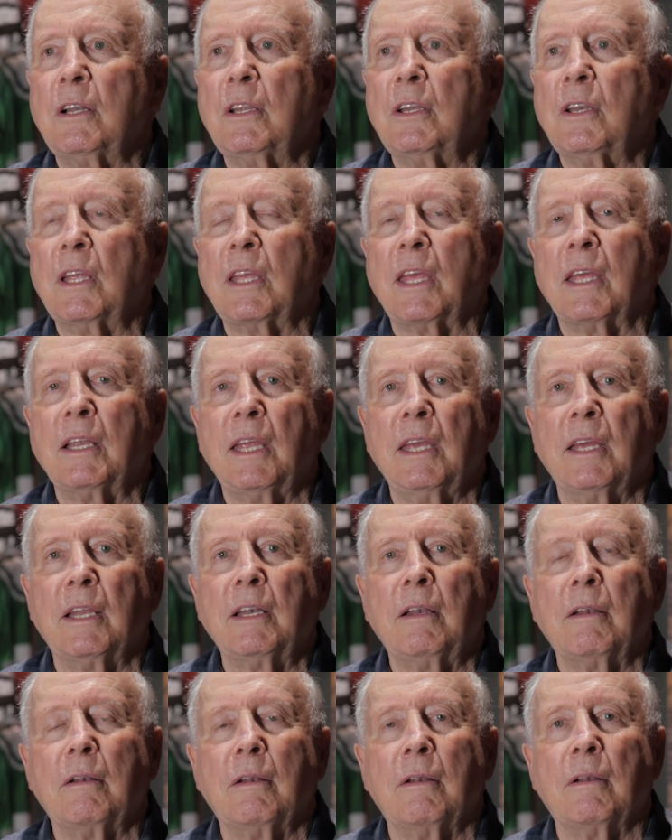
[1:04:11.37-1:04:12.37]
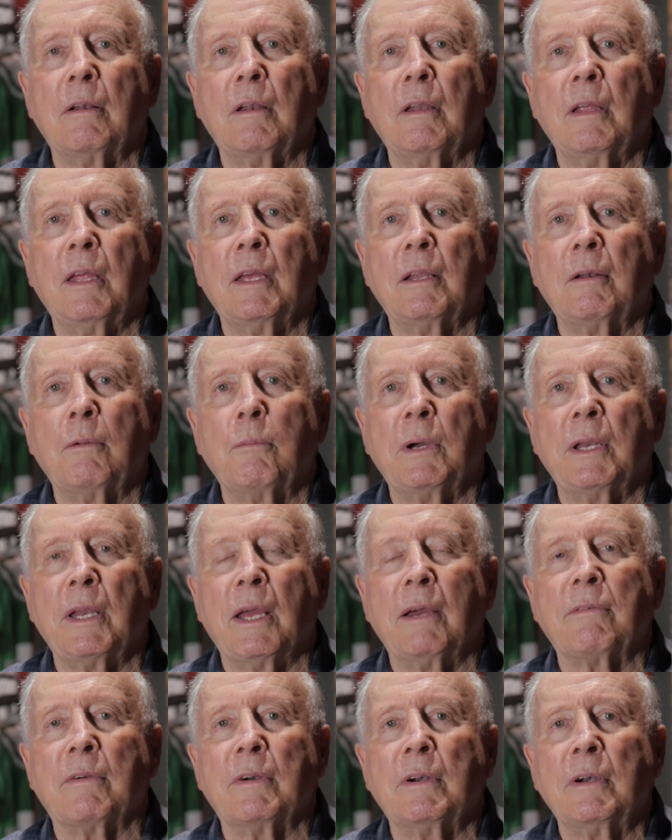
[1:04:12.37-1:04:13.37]
and you get hit and
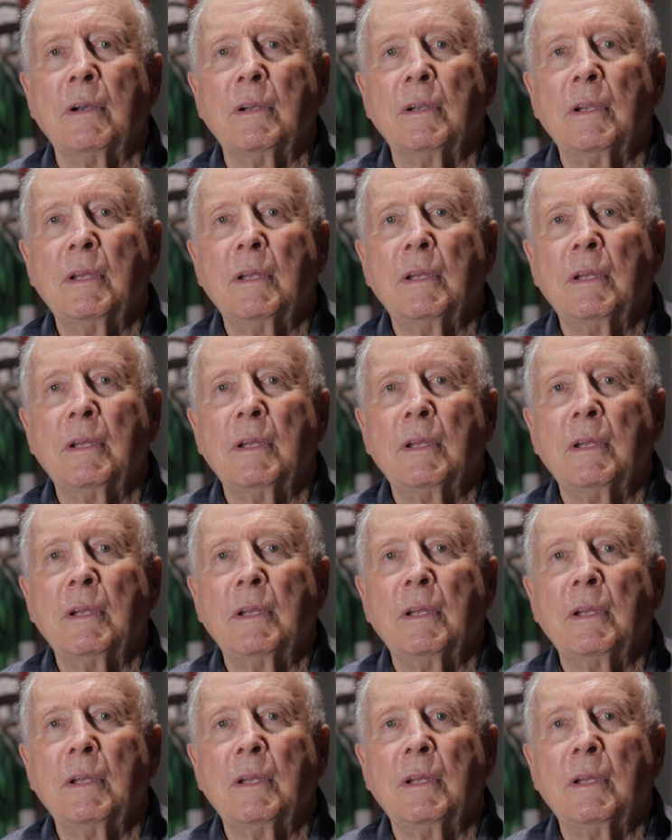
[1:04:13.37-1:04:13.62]
whatever,